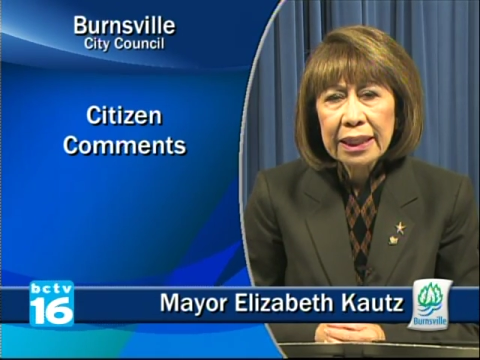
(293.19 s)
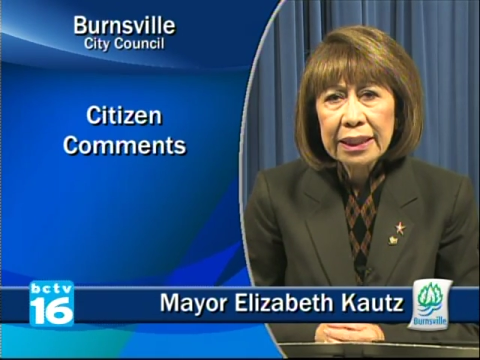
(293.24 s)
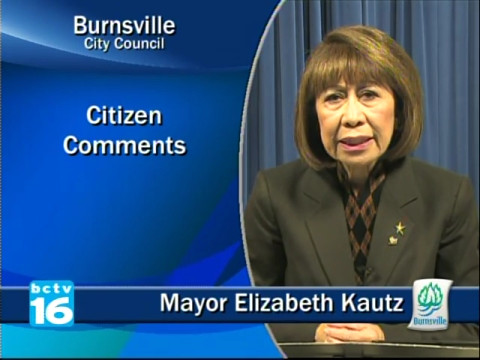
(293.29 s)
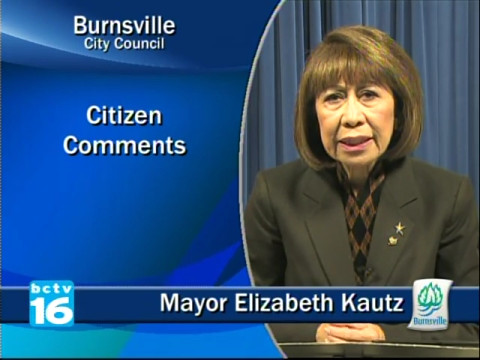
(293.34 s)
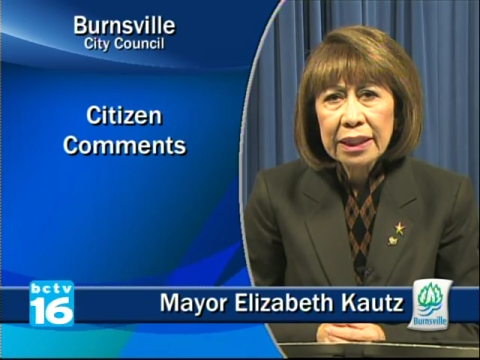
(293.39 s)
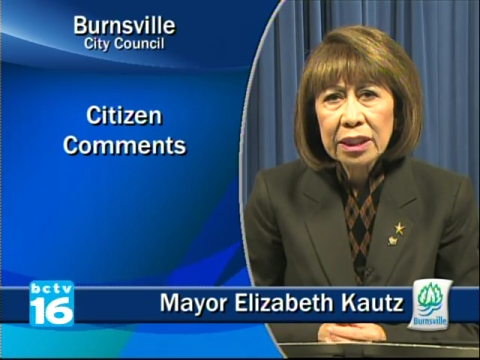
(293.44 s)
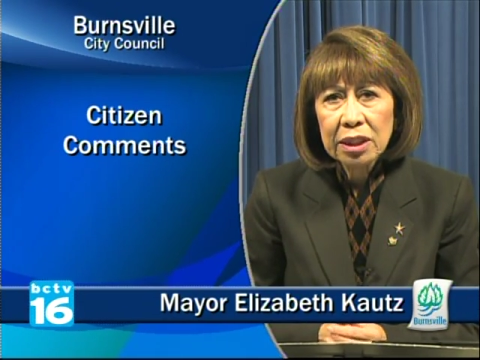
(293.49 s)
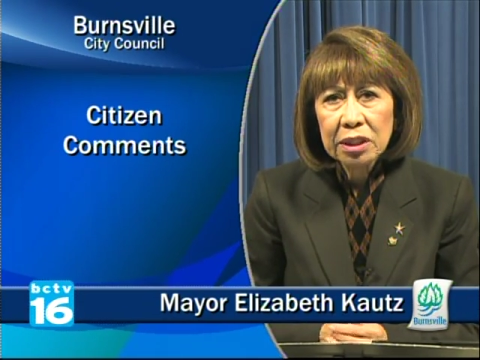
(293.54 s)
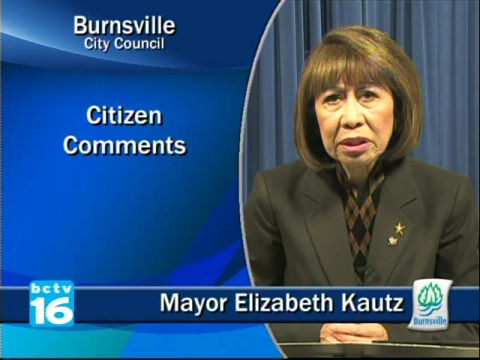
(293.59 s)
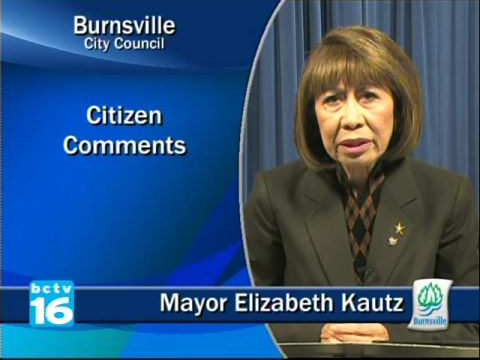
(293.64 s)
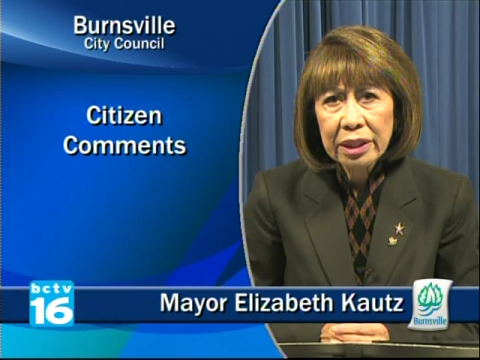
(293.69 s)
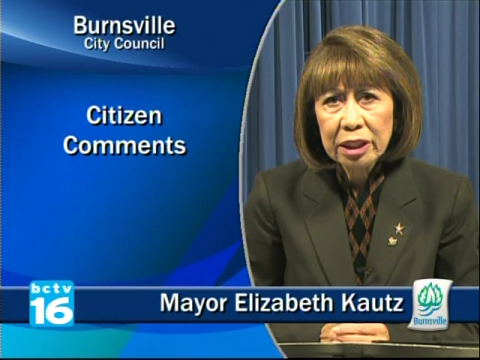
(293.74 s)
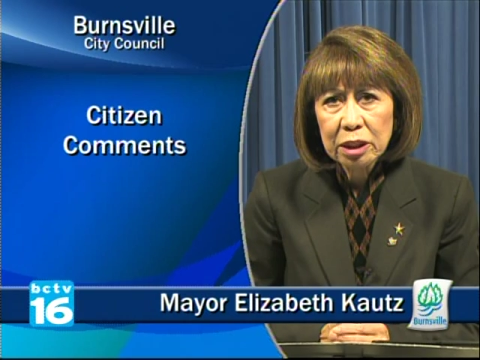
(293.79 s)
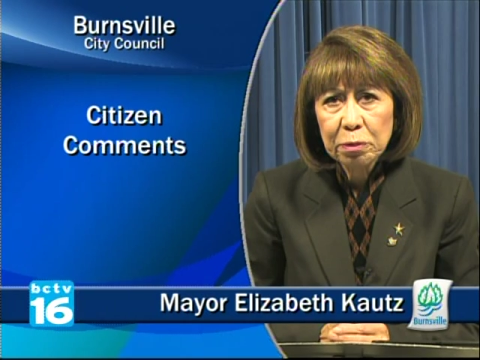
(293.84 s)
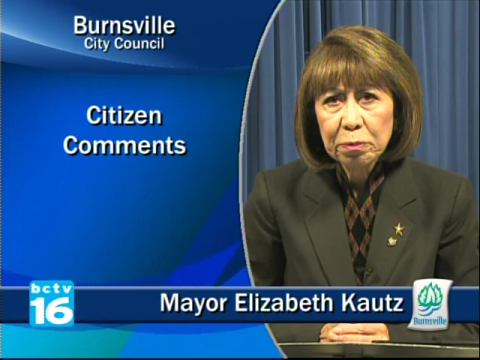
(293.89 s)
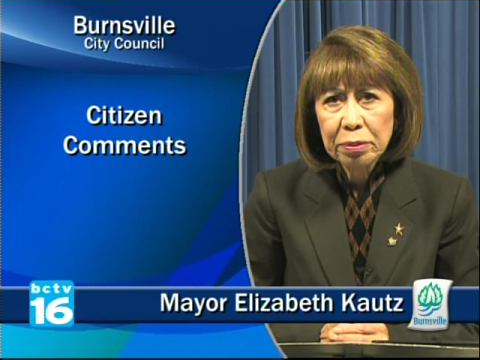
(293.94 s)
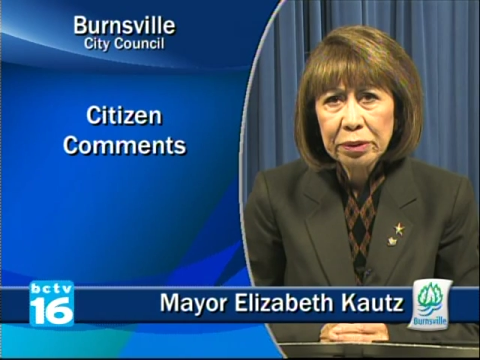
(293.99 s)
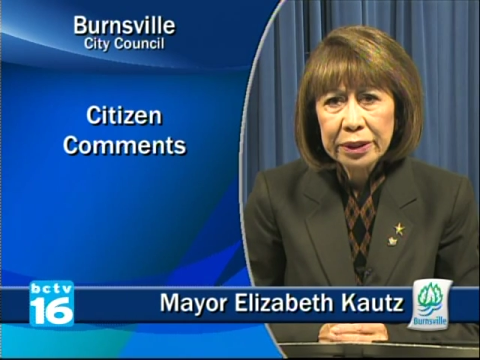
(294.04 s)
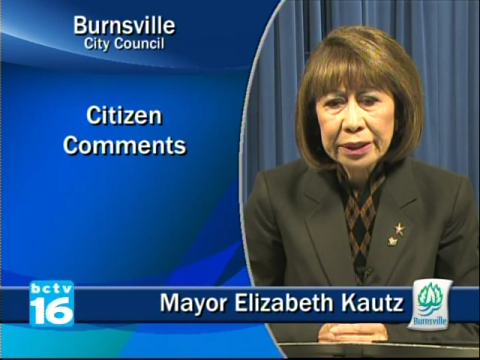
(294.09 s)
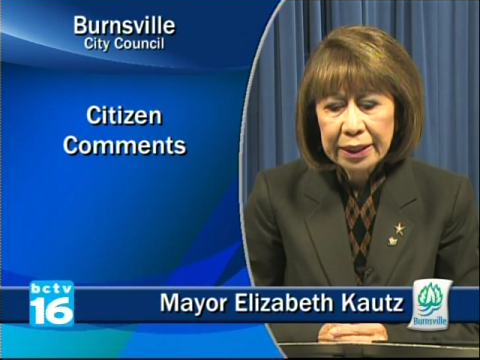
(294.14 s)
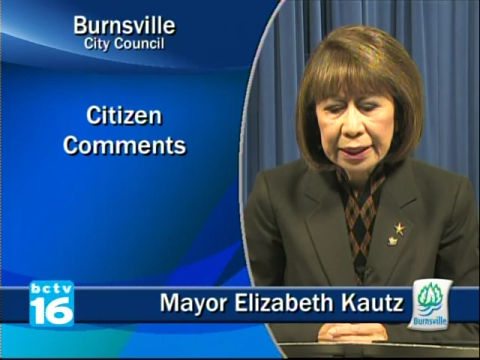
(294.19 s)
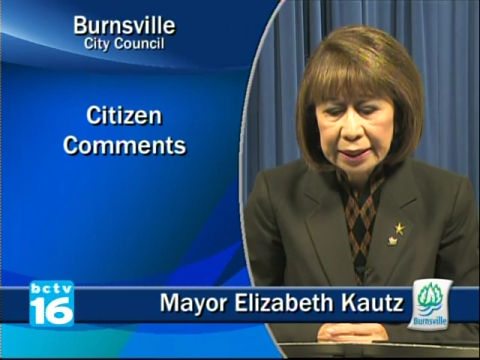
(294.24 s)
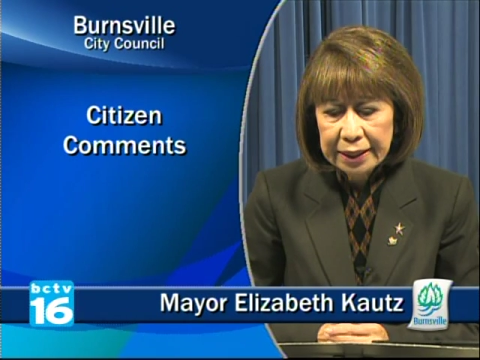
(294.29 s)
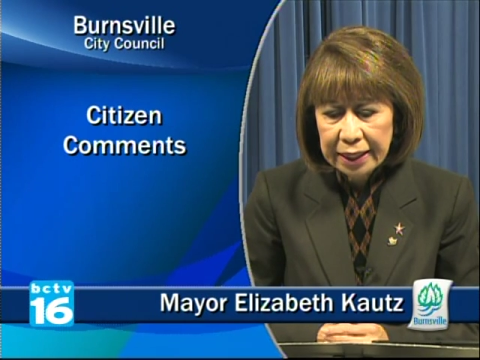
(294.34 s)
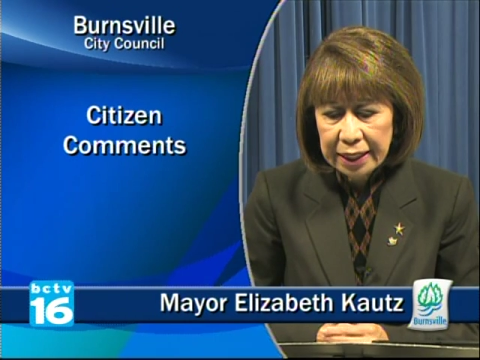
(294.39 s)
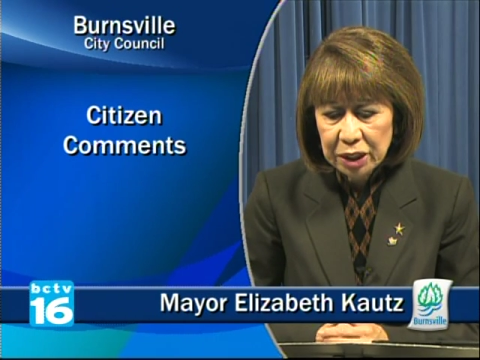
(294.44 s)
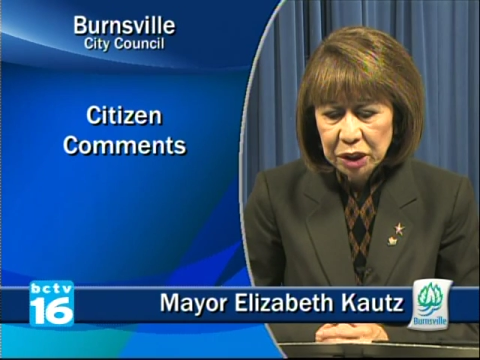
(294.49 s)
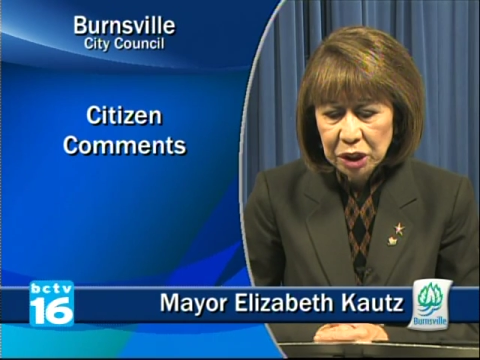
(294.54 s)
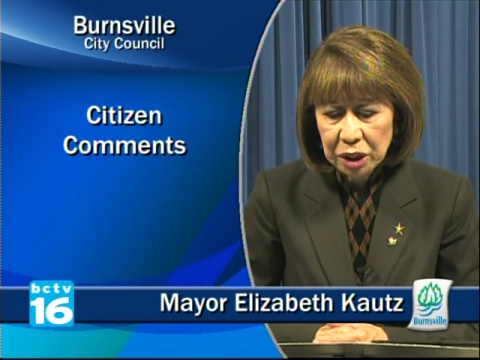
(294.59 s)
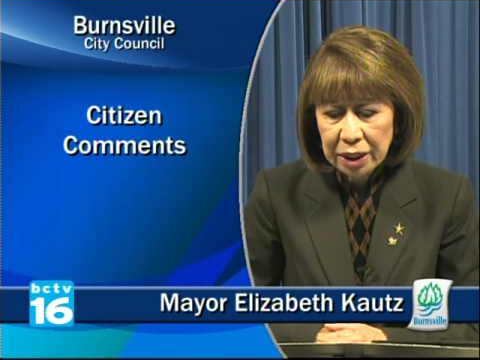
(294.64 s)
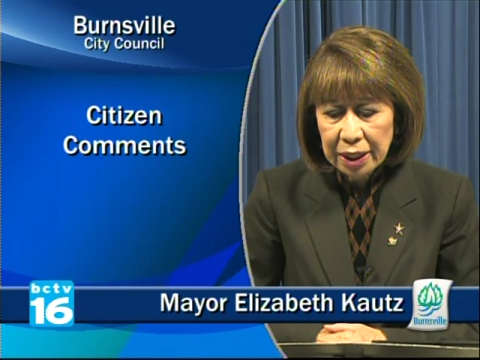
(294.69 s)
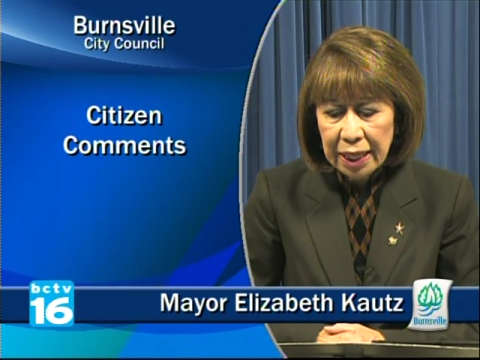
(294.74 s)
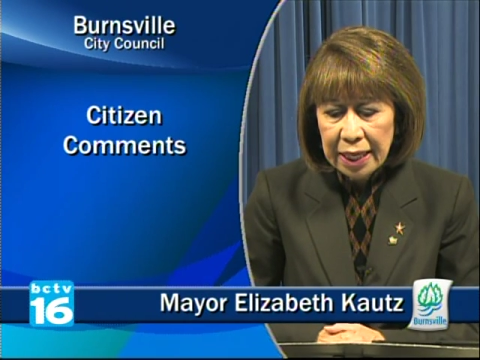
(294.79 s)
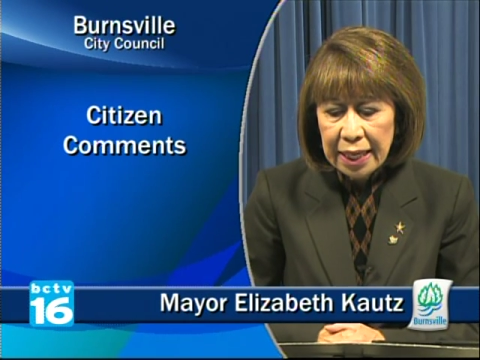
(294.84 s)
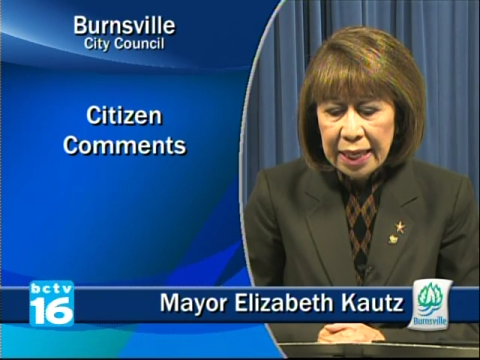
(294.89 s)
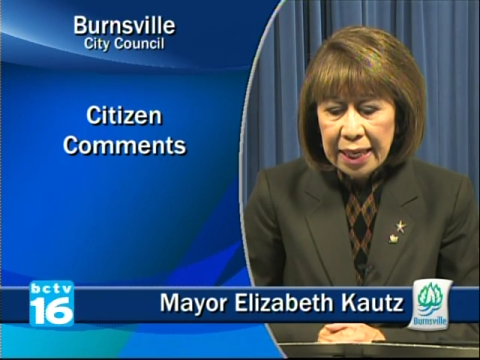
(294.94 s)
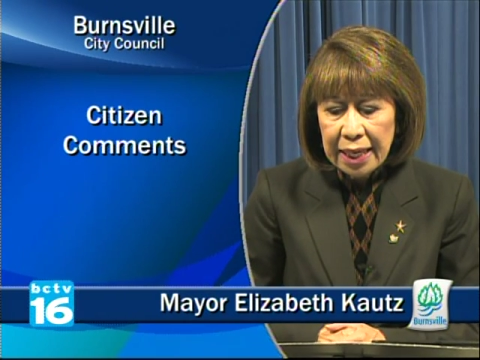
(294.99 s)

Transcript: listen to his presentation.